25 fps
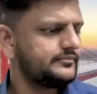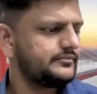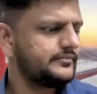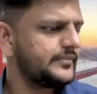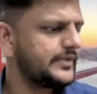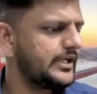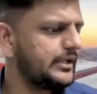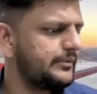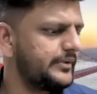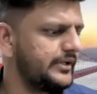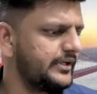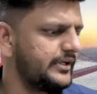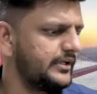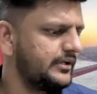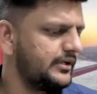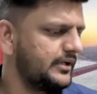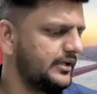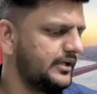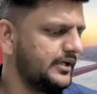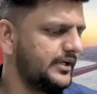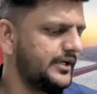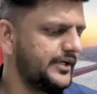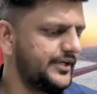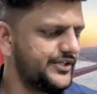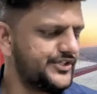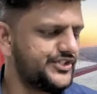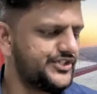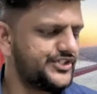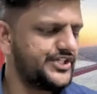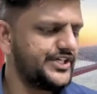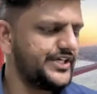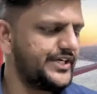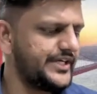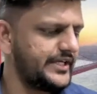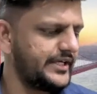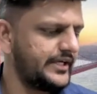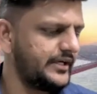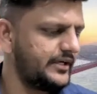Tell me.
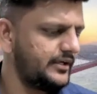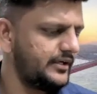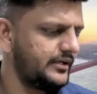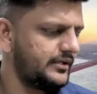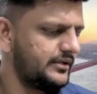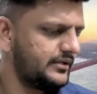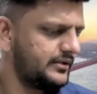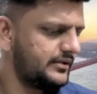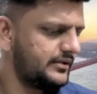GTA.